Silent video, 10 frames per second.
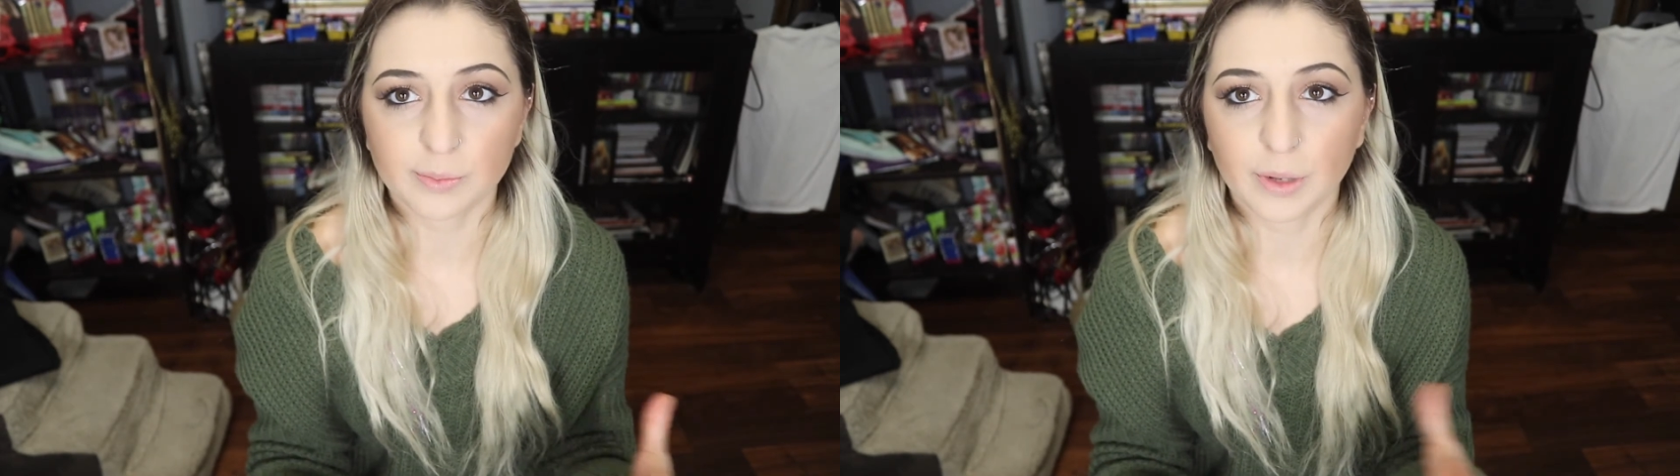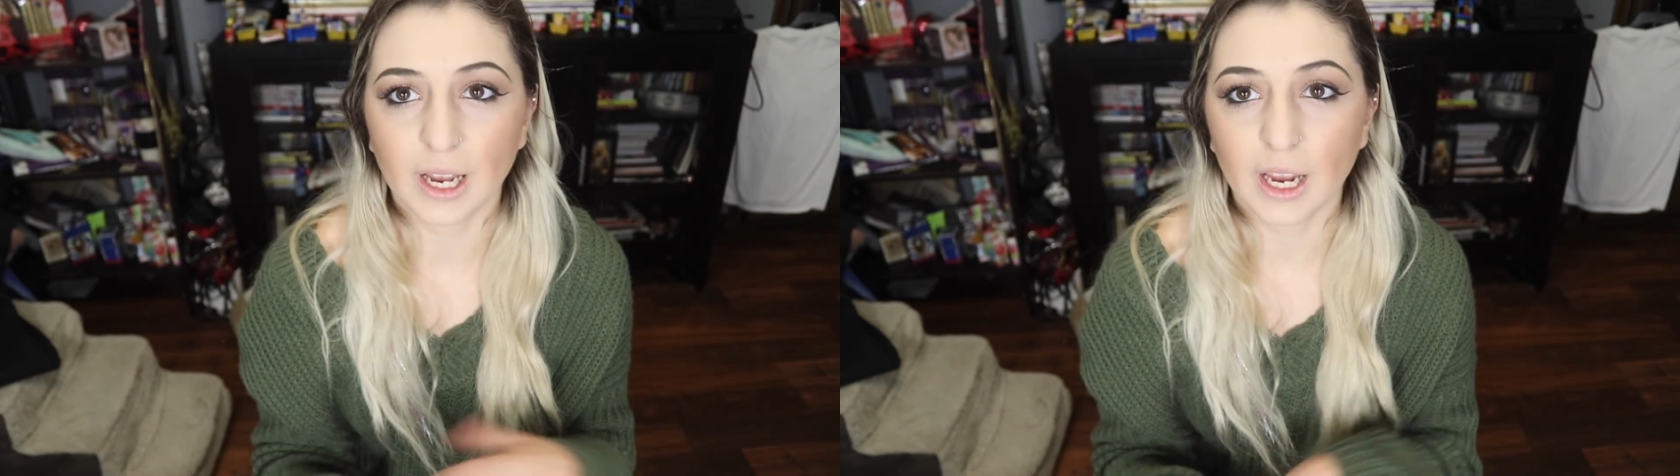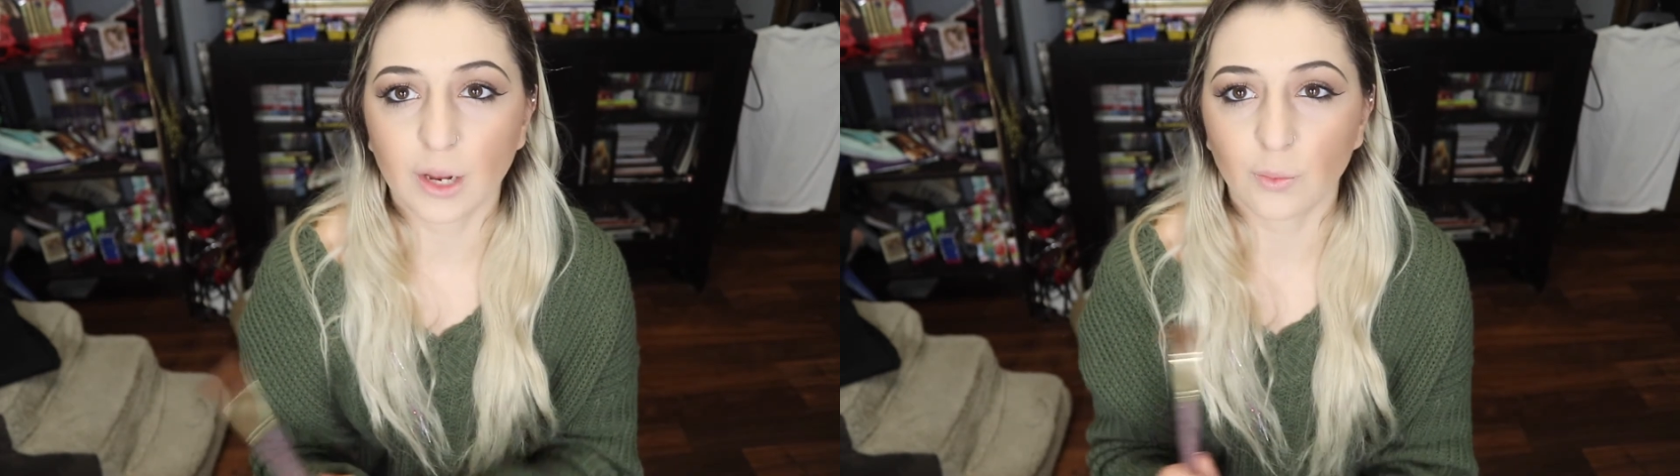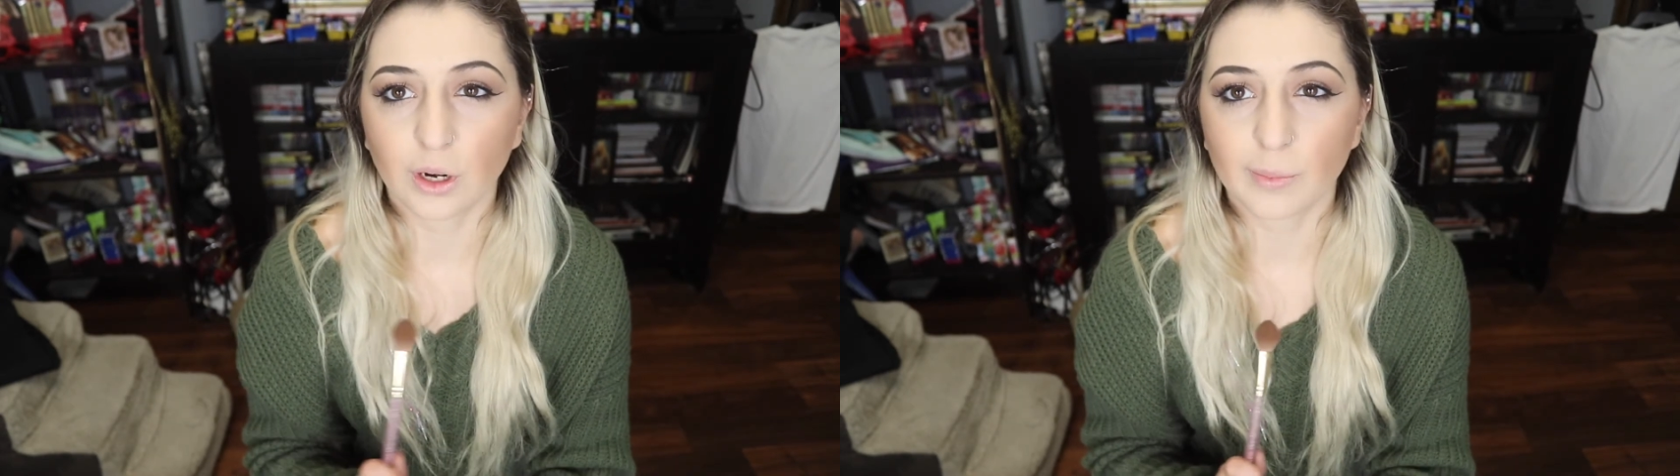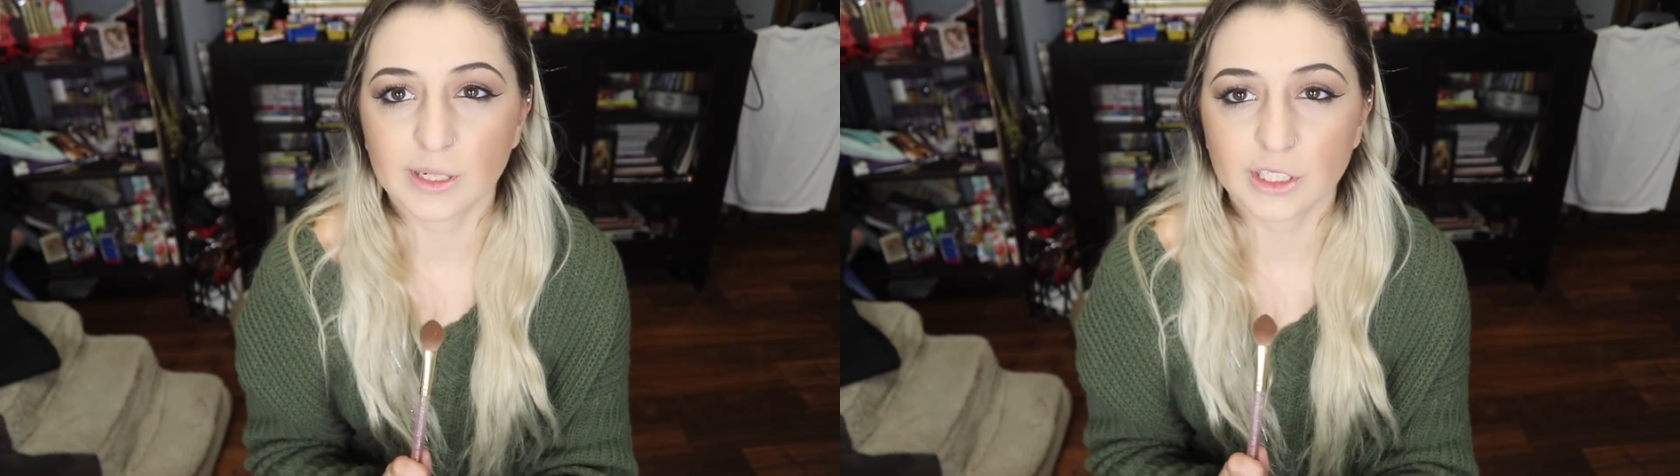but when
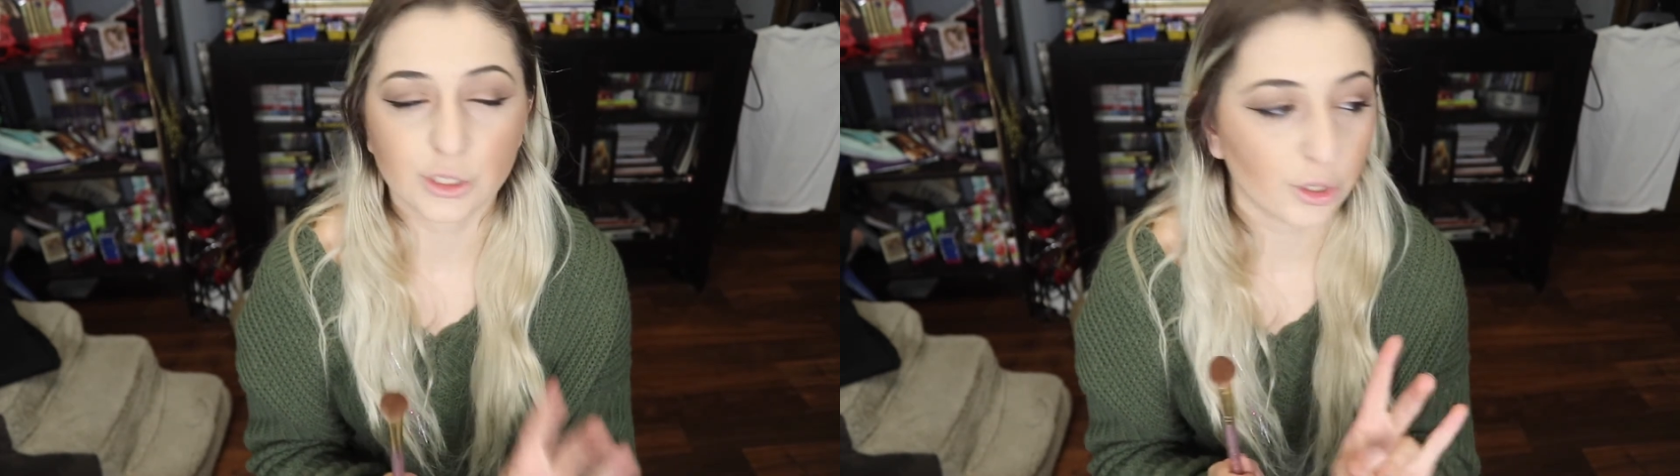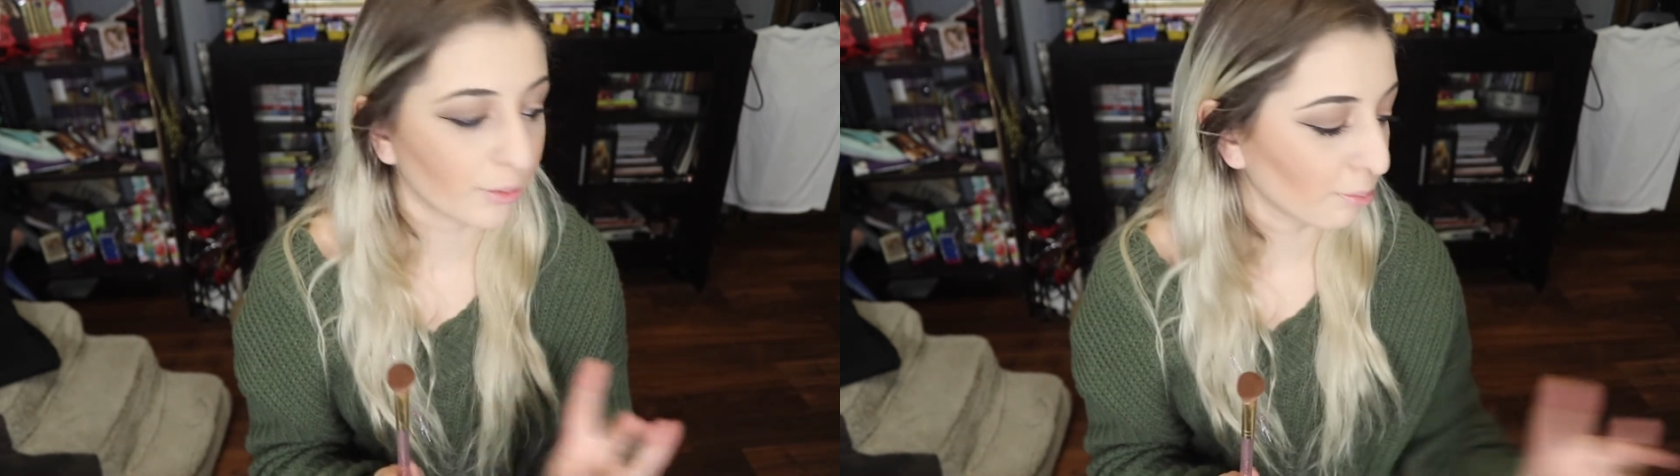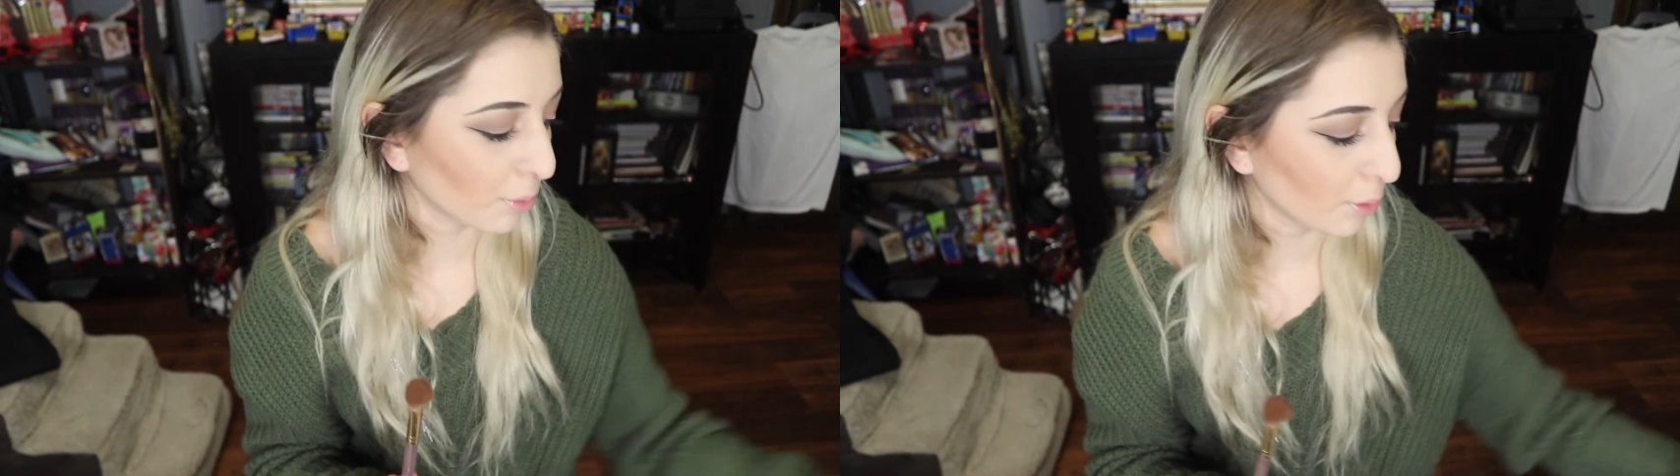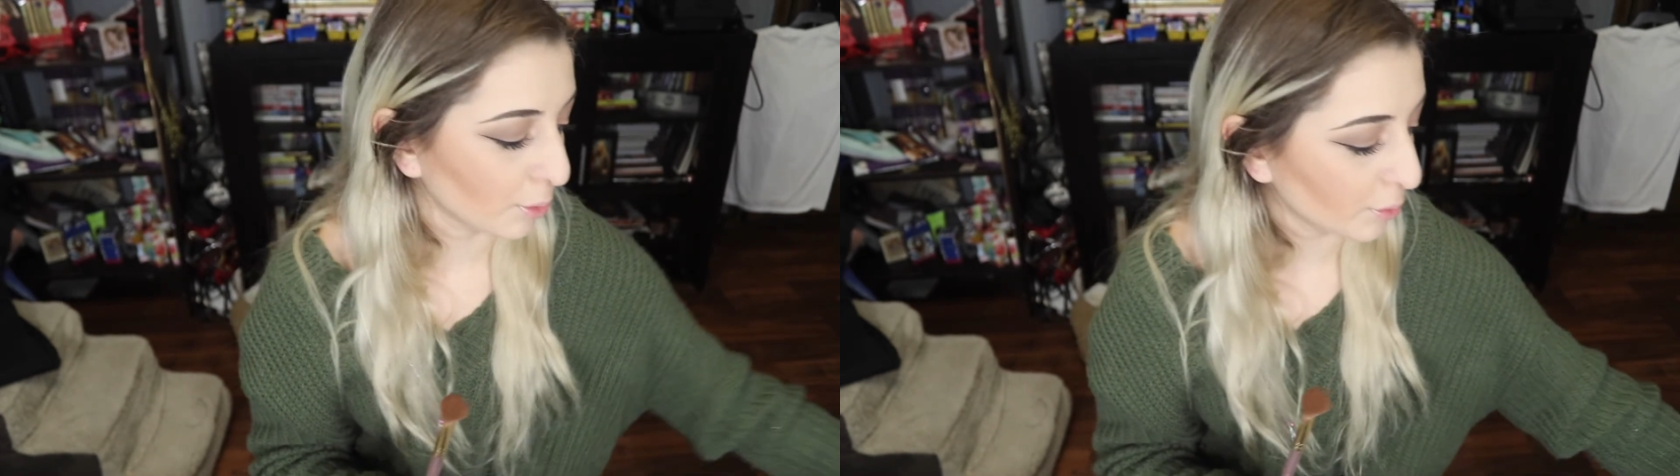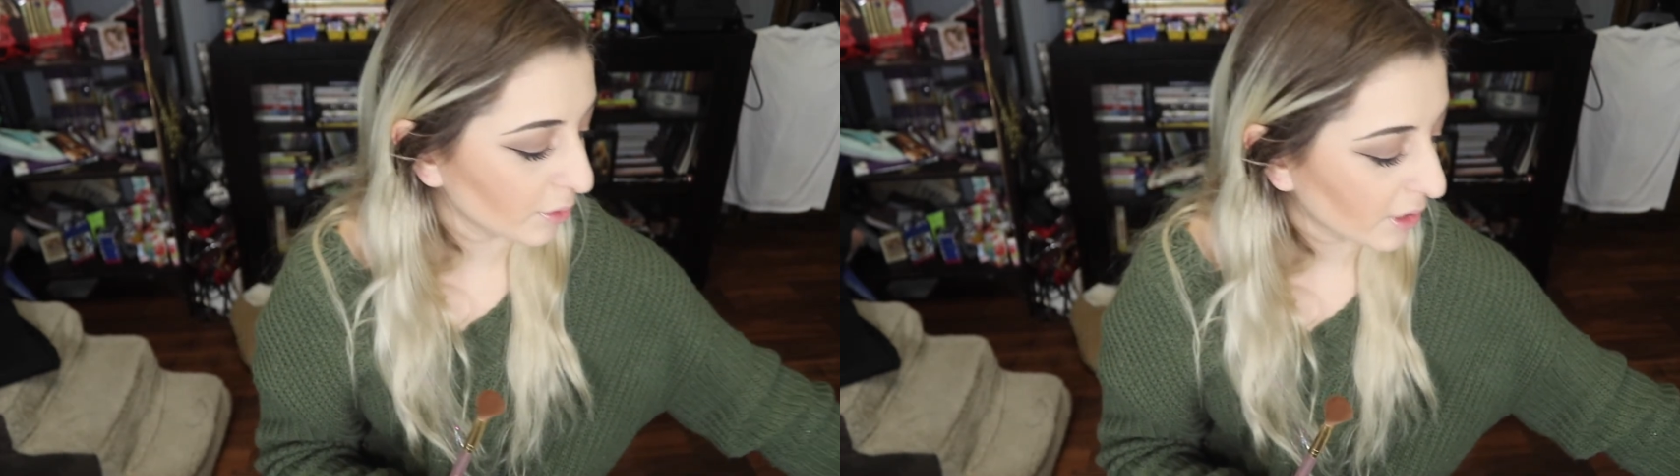I'm in certain
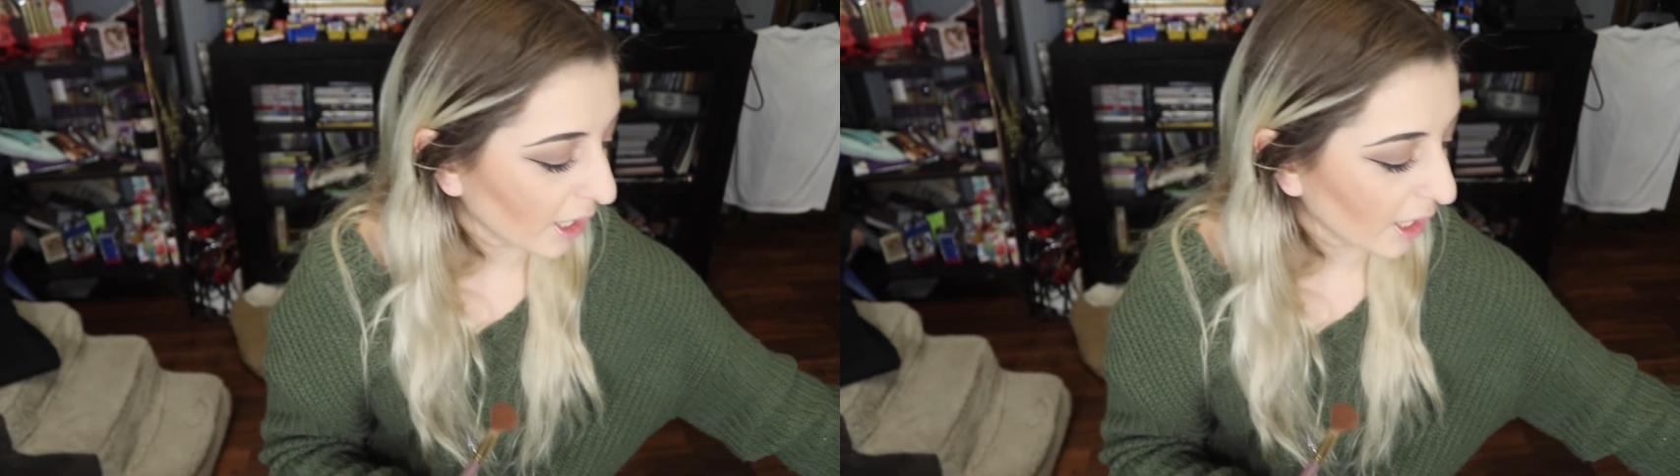moods,